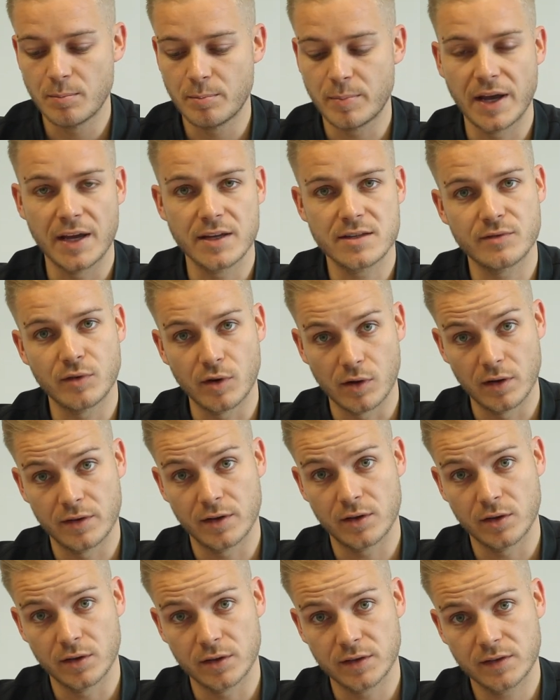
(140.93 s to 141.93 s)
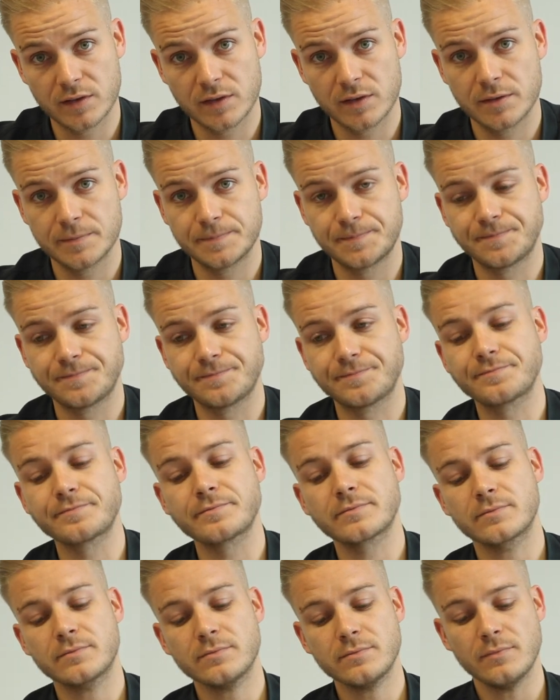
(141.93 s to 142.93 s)
pays for all the costs.
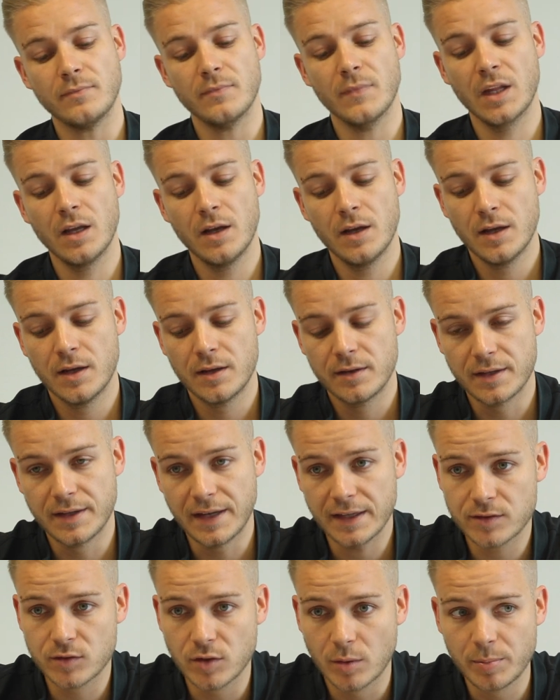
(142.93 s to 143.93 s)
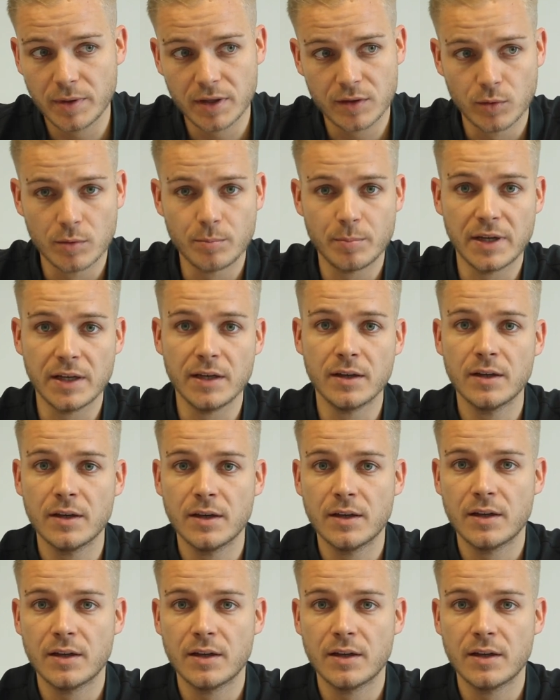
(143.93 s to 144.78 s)
The next topic would be